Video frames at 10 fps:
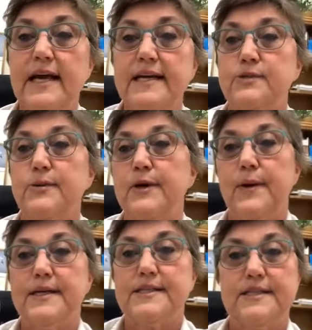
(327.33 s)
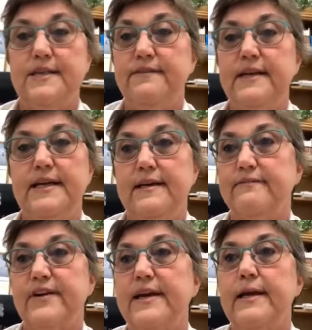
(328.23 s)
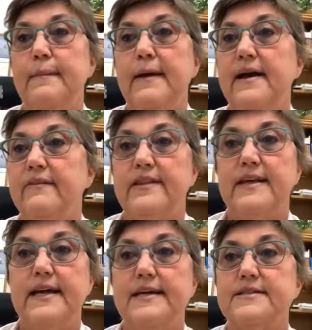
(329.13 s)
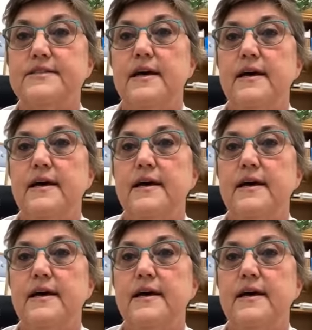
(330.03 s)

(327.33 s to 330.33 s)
I just want to watch TV and forget about everything else.